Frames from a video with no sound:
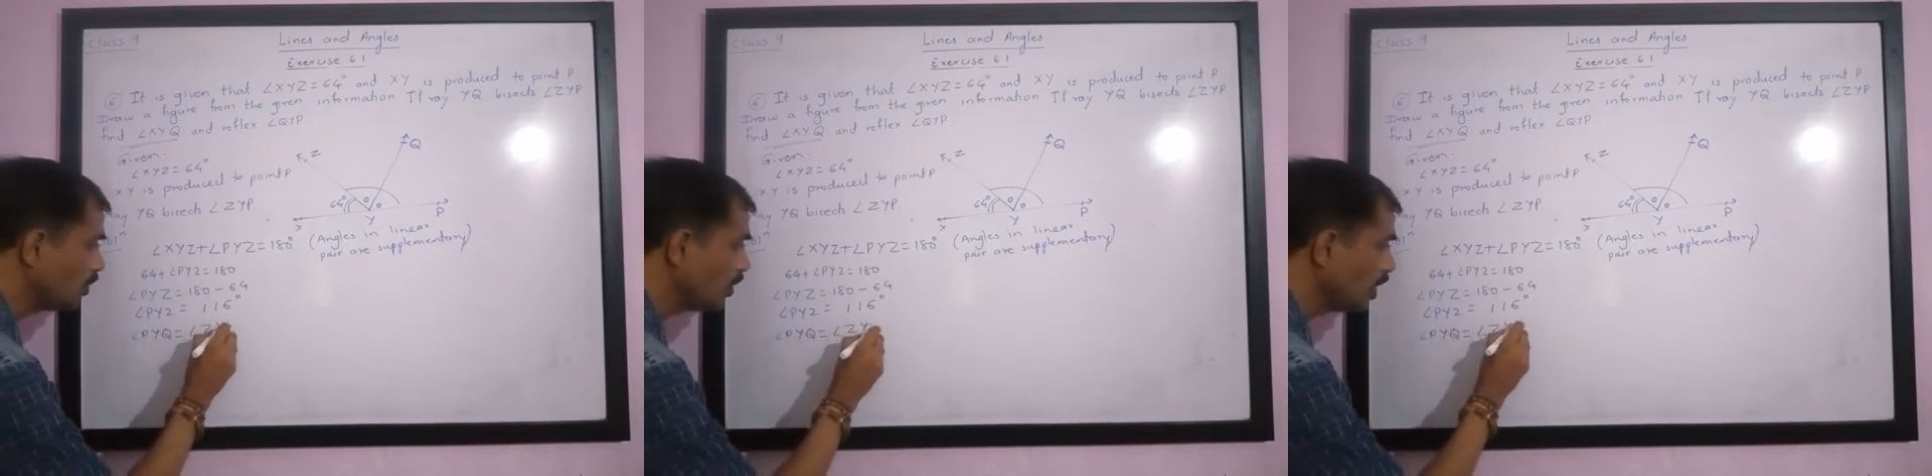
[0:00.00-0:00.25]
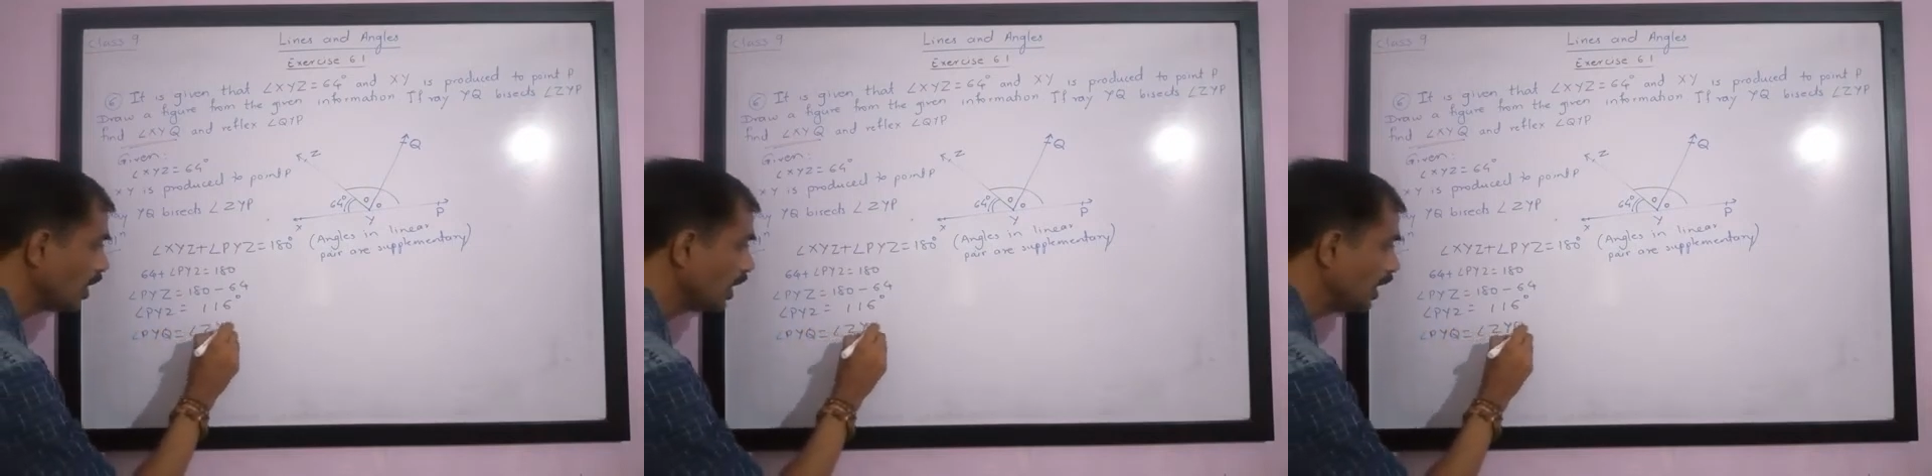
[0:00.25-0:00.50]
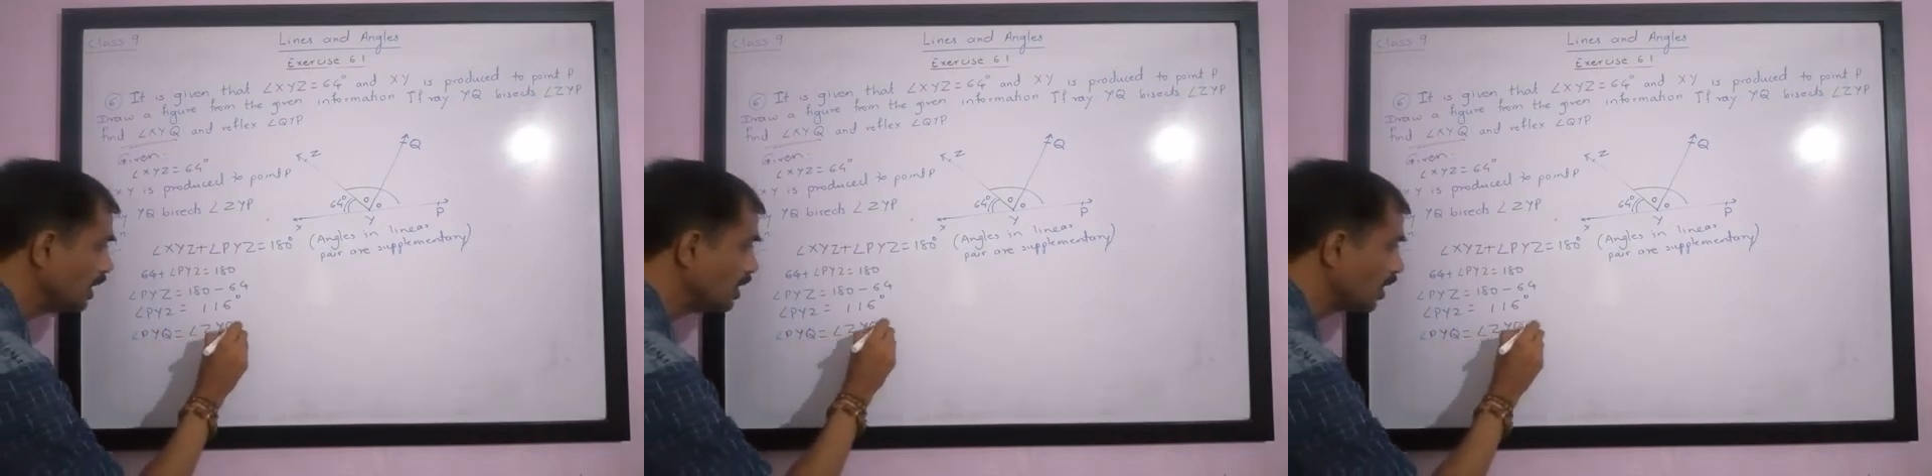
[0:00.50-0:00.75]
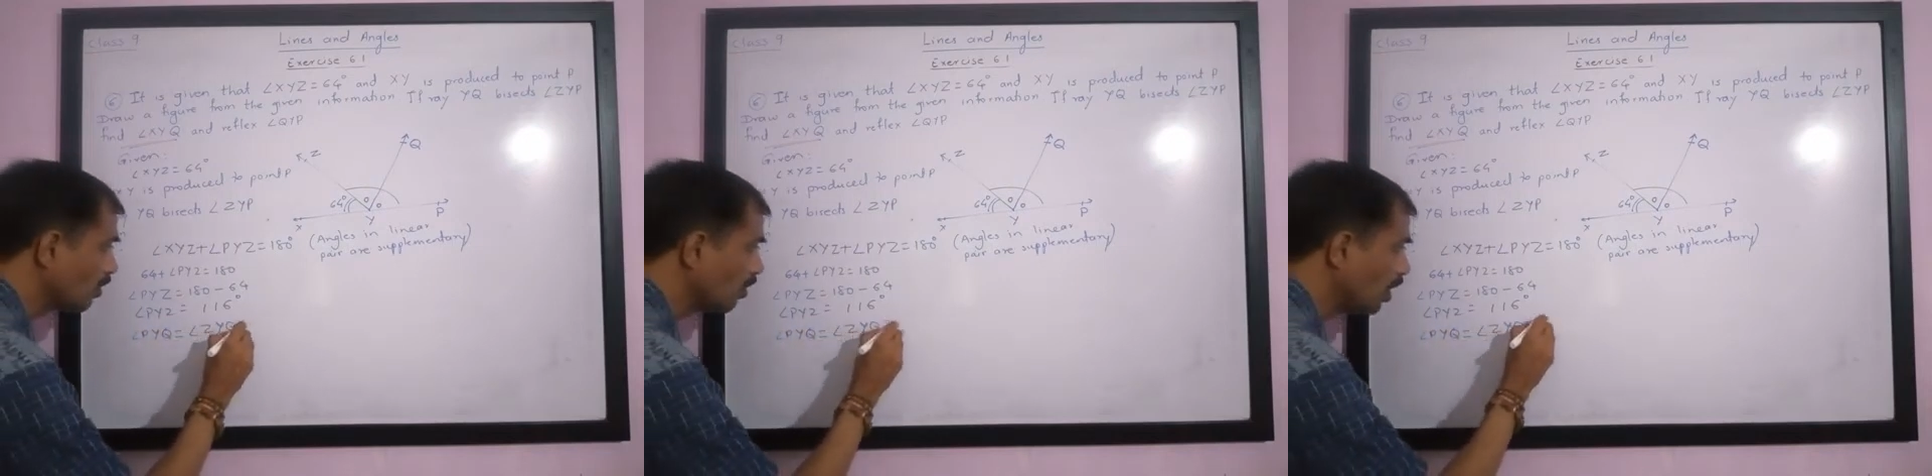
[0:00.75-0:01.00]
is
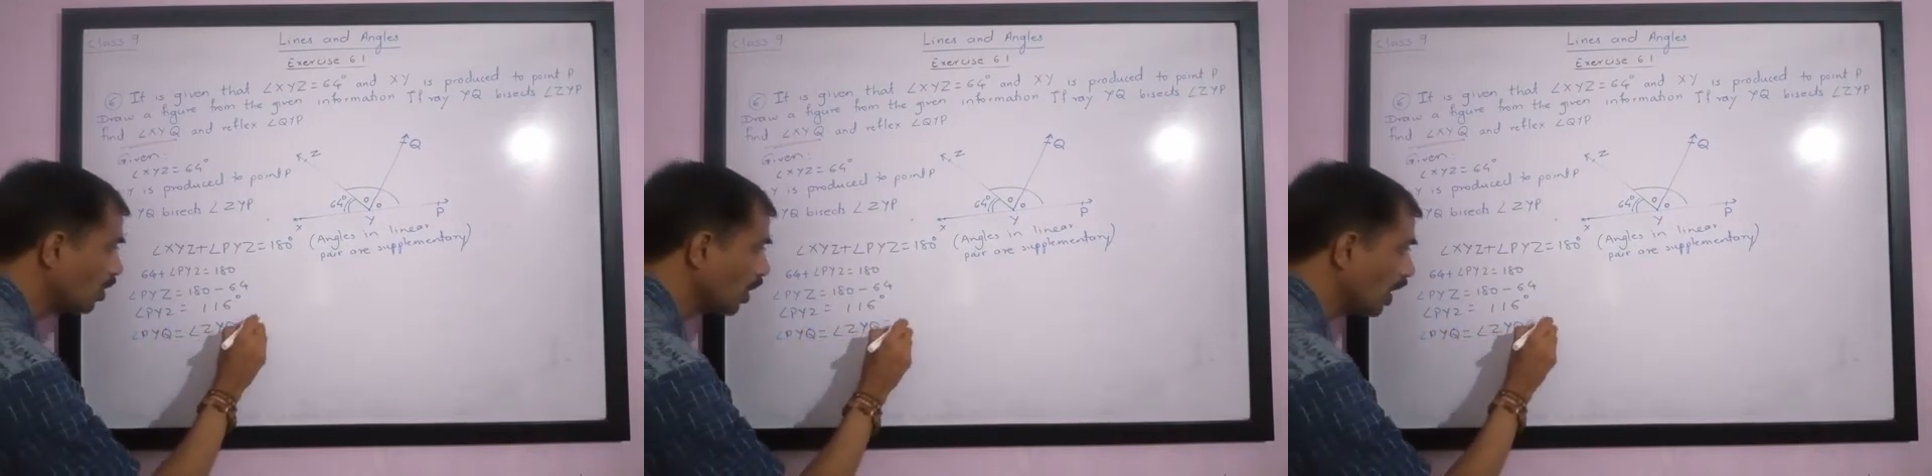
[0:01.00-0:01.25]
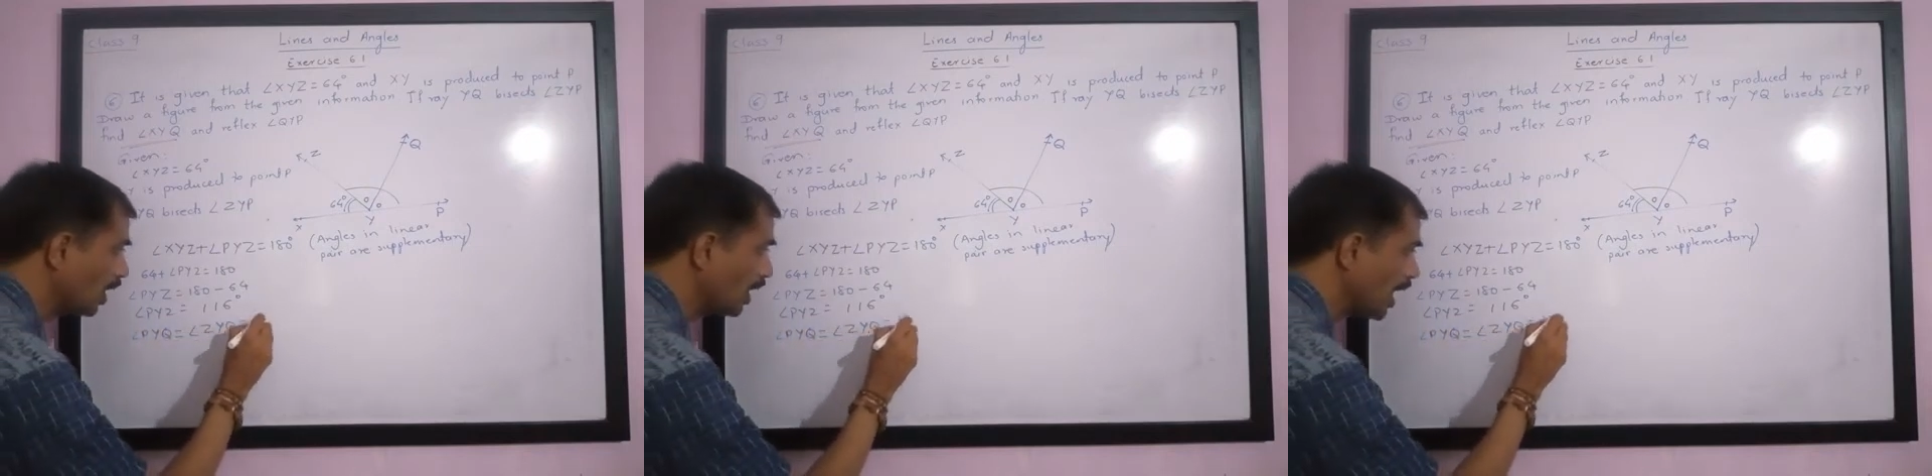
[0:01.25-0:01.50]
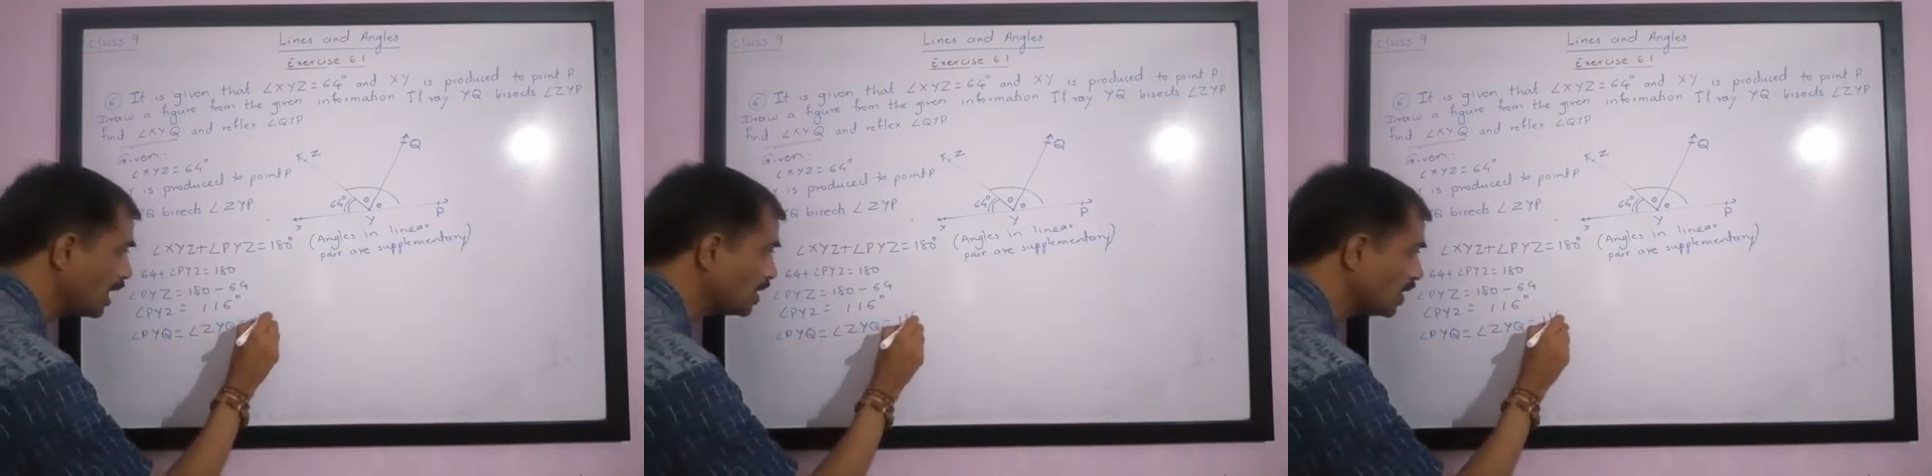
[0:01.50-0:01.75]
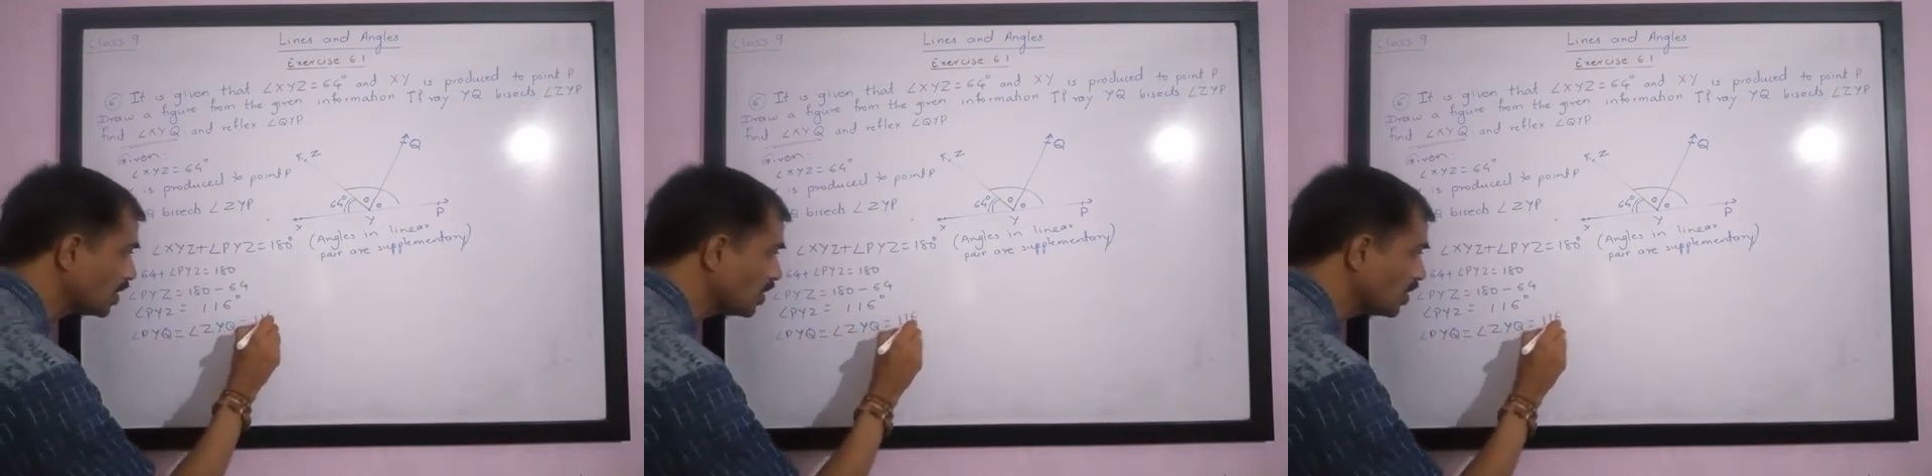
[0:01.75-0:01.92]
equal to 116